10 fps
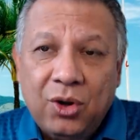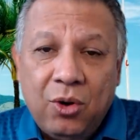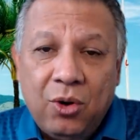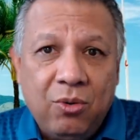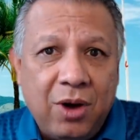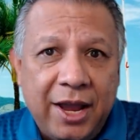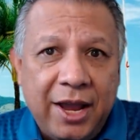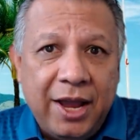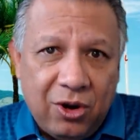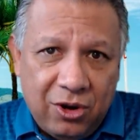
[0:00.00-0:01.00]
so
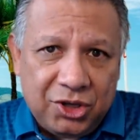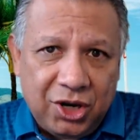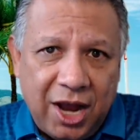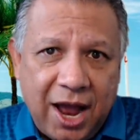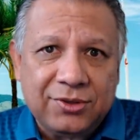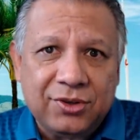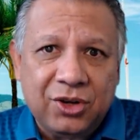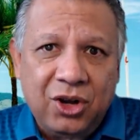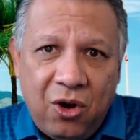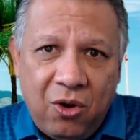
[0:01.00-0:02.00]
I encourage you guys,
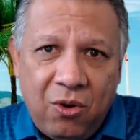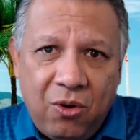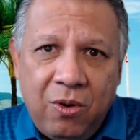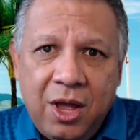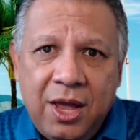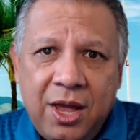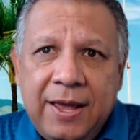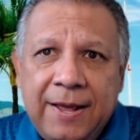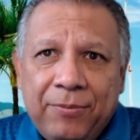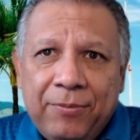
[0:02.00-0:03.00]
go
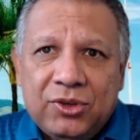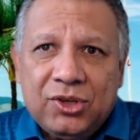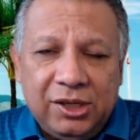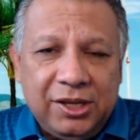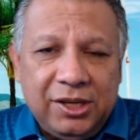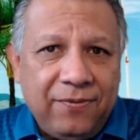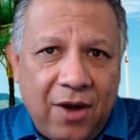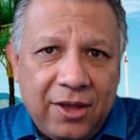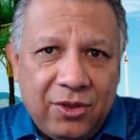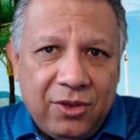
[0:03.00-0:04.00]

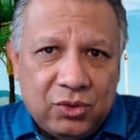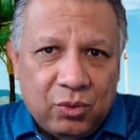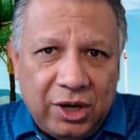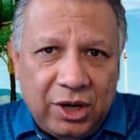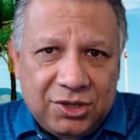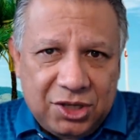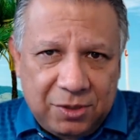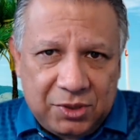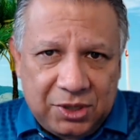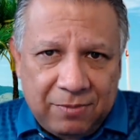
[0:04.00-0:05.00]
solidify those
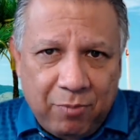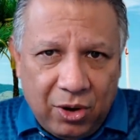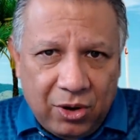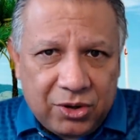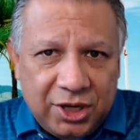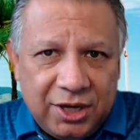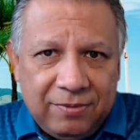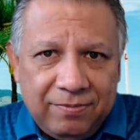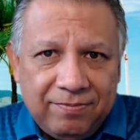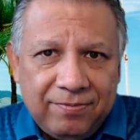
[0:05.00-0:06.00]
relationships in
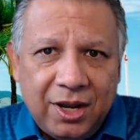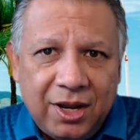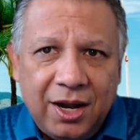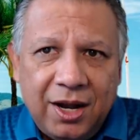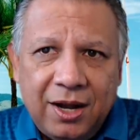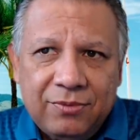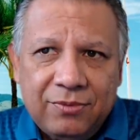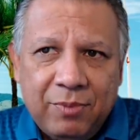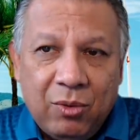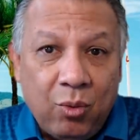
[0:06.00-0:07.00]
person. Uh,
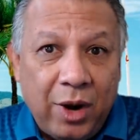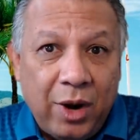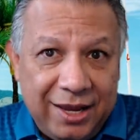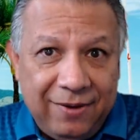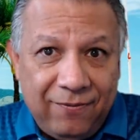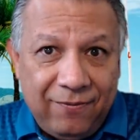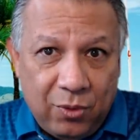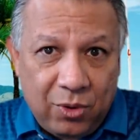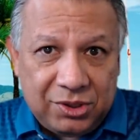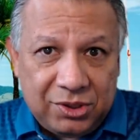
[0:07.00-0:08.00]
be ready
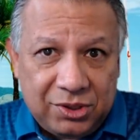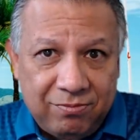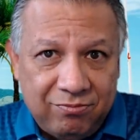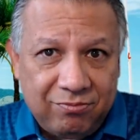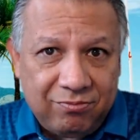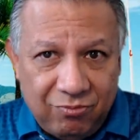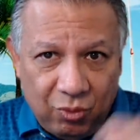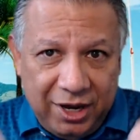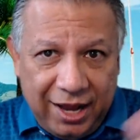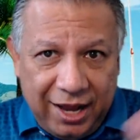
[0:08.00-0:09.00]
for some
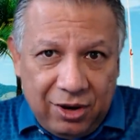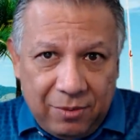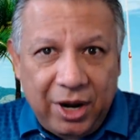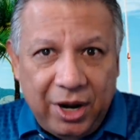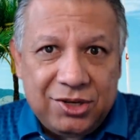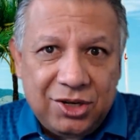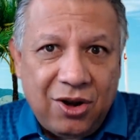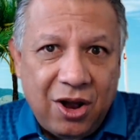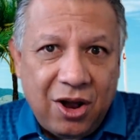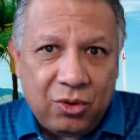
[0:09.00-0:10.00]

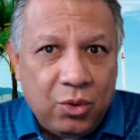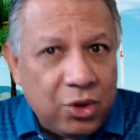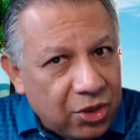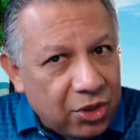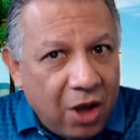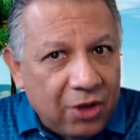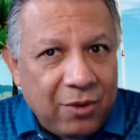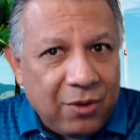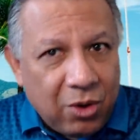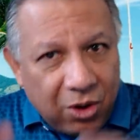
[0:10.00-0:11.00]
recalibration on who you
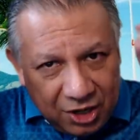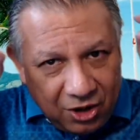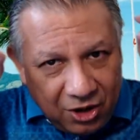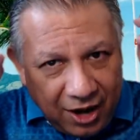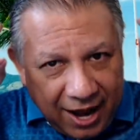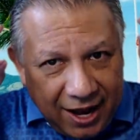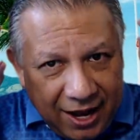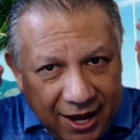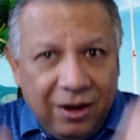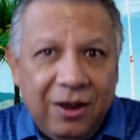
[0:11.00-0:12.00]
thought they were in your
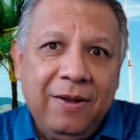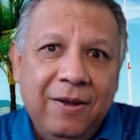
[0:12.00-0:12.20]
head